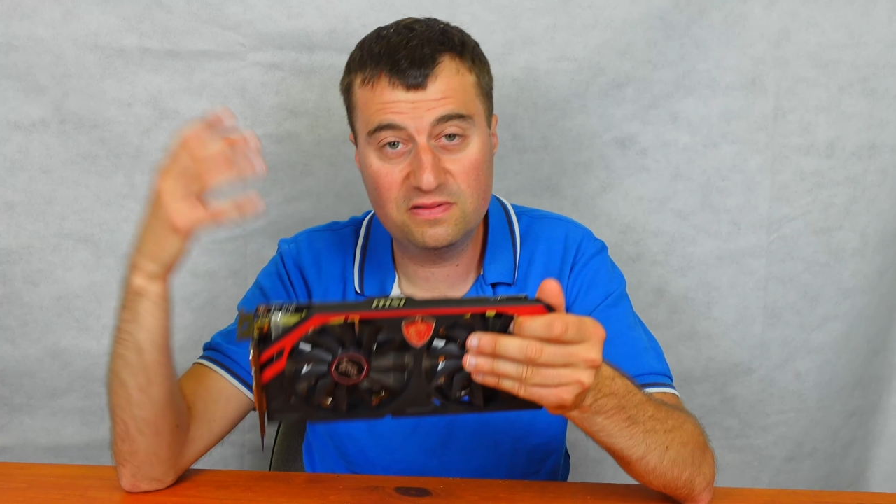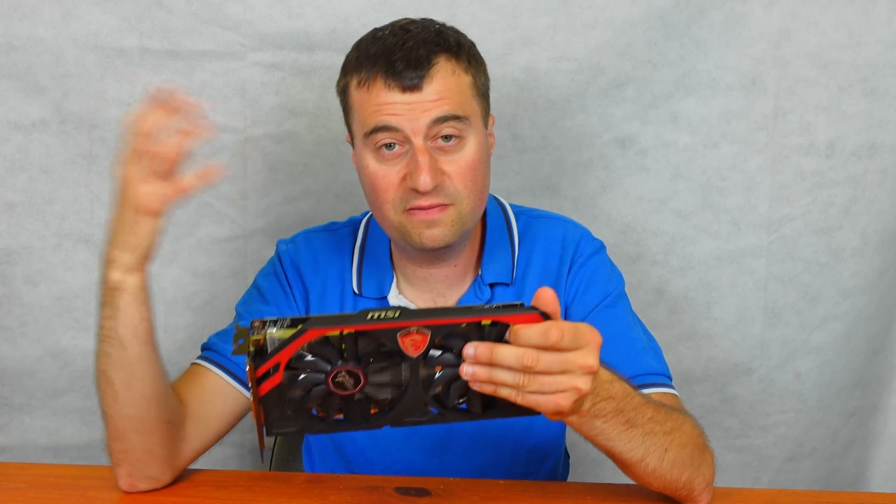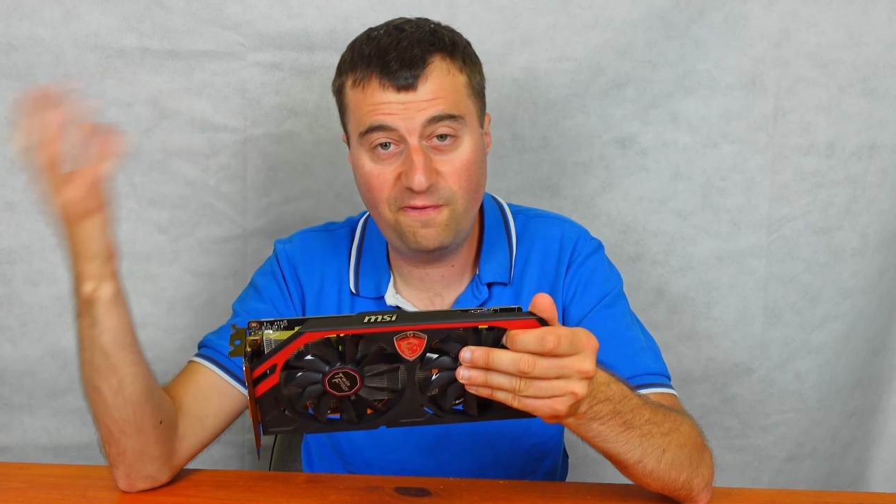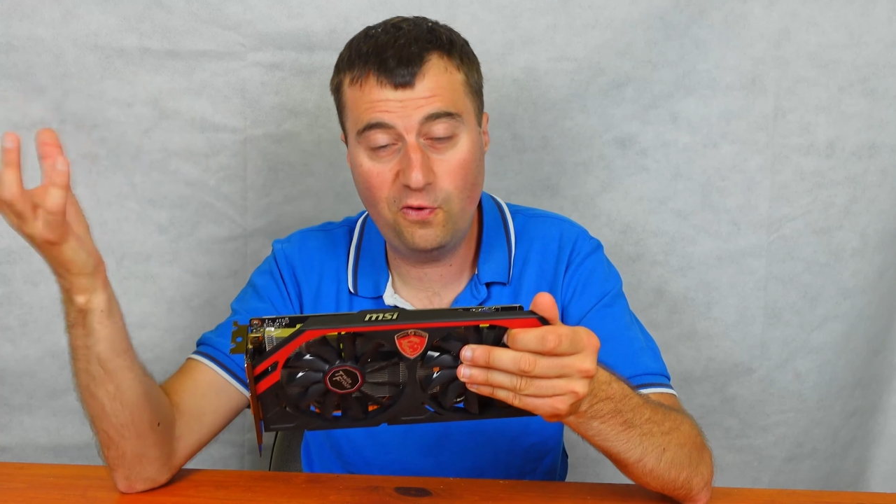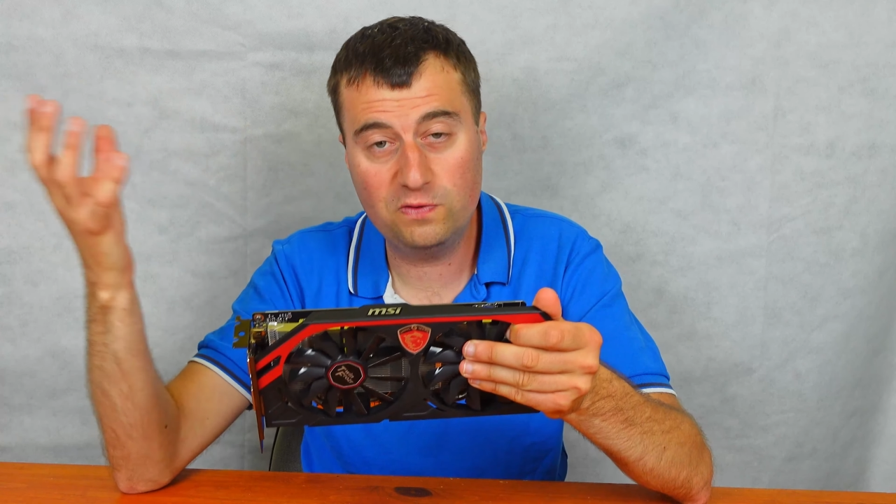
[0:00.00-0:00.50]

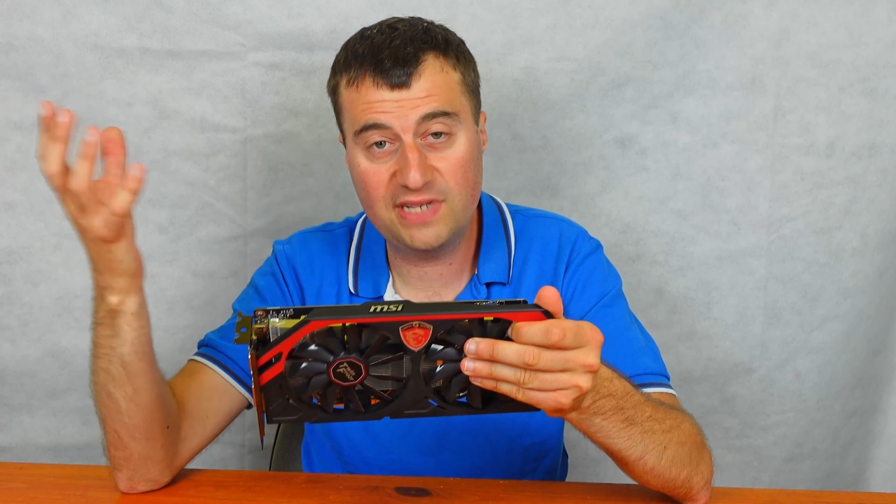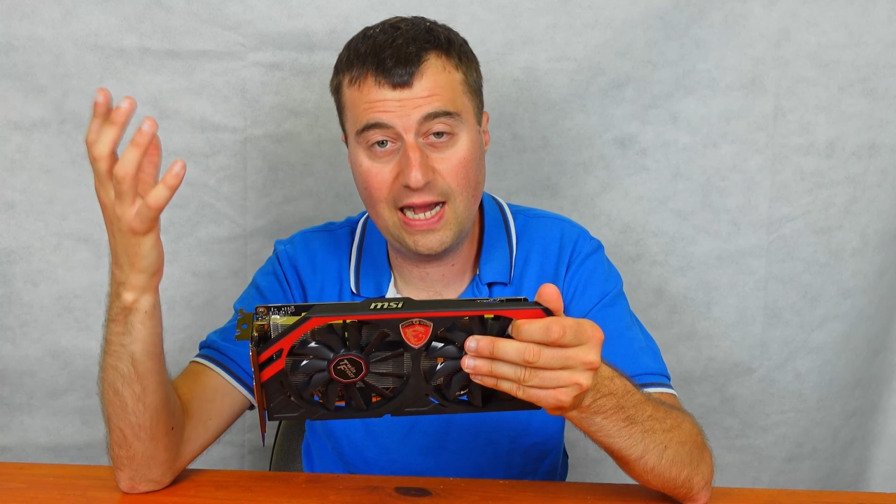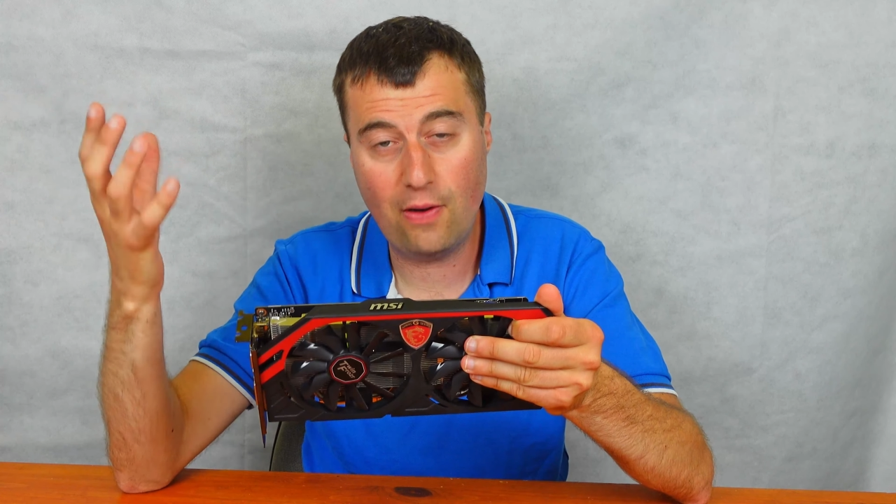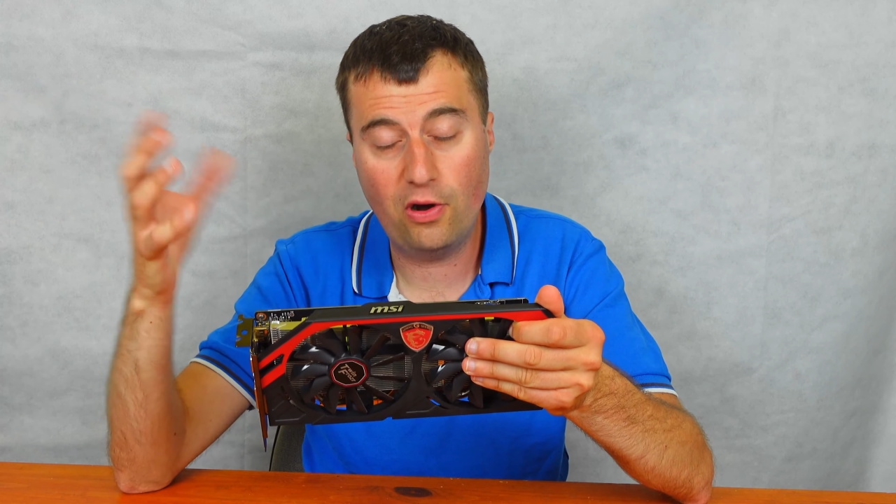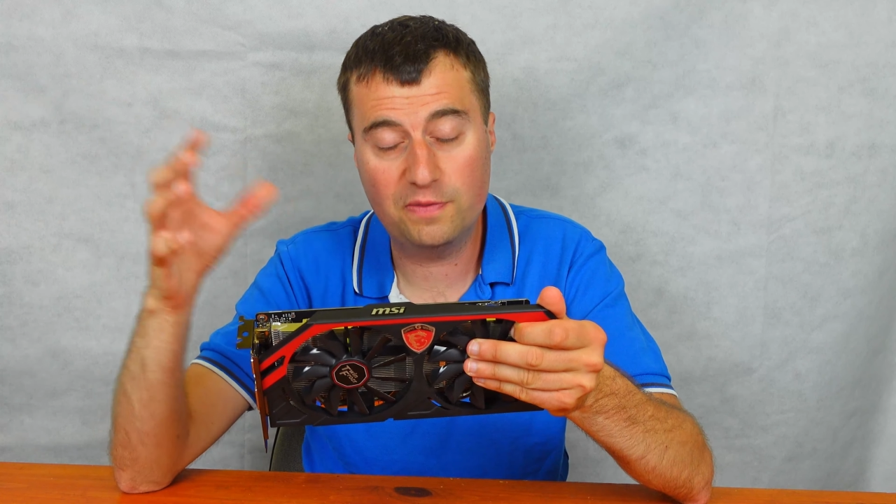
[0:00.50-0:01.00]
full
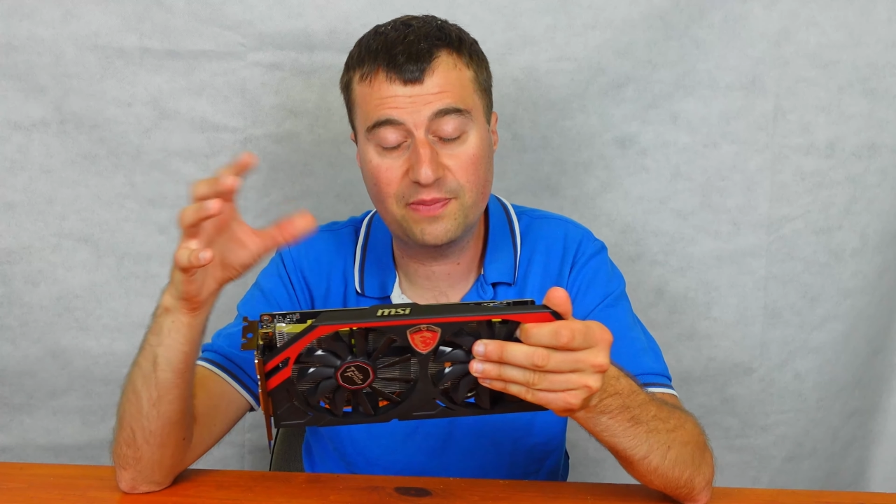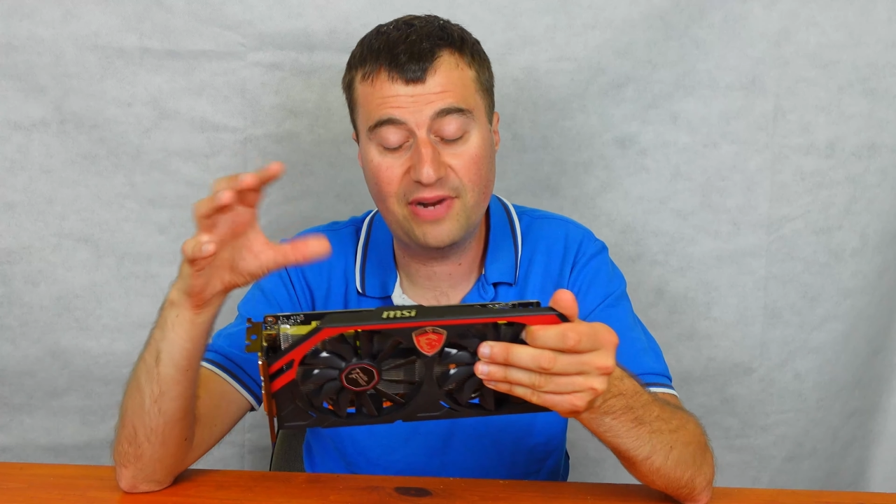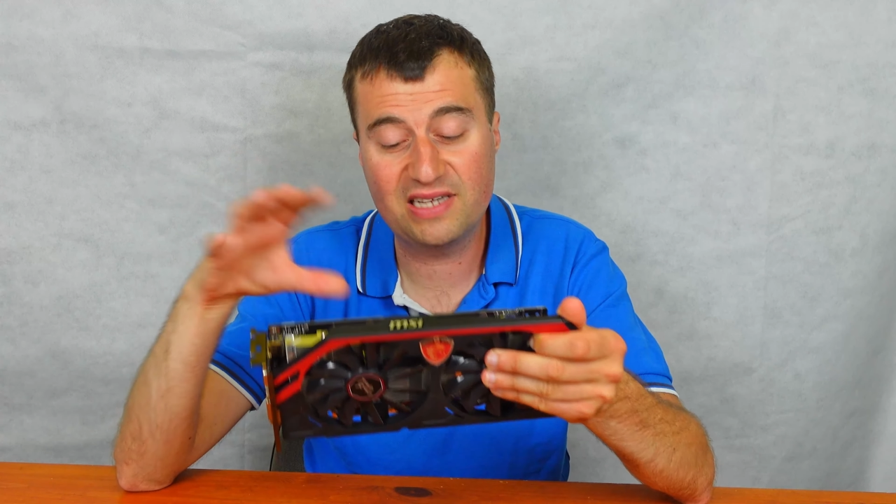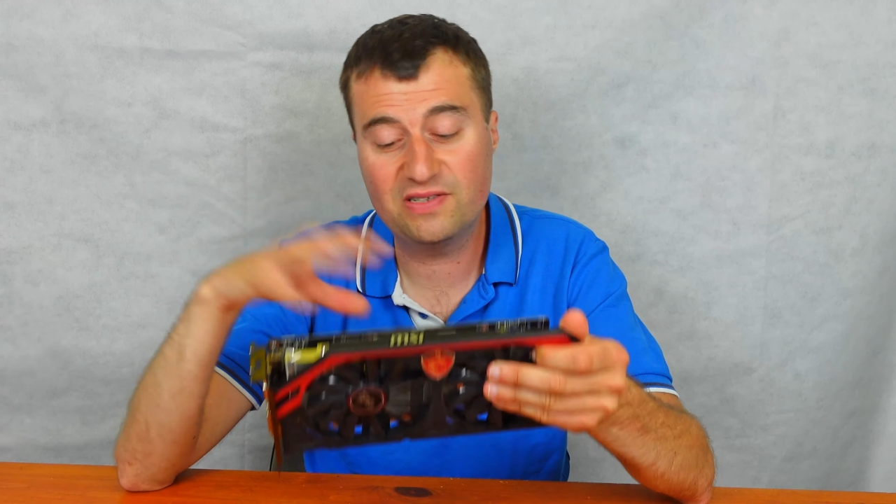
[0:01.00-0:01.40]
tower Optiplex.